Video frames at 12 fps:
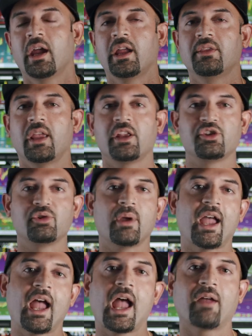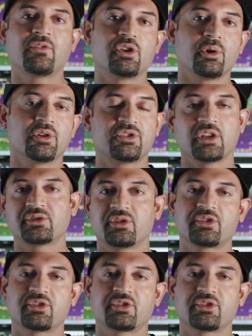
and then you have, essentially